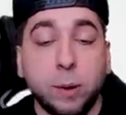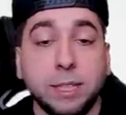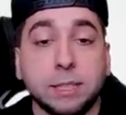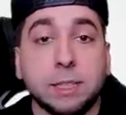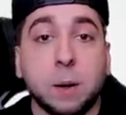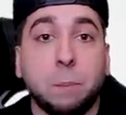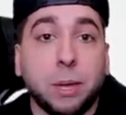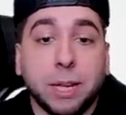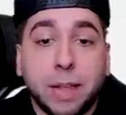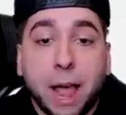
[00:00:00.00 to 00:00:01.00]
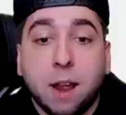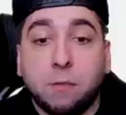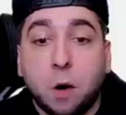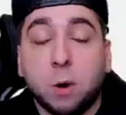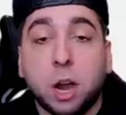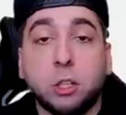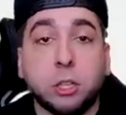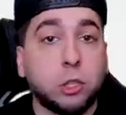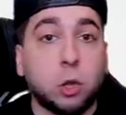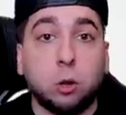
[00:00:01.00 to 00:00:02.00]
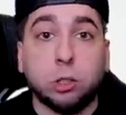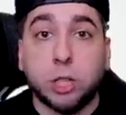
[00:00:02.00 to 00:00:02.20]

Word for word: We just completed the NFL 100 solo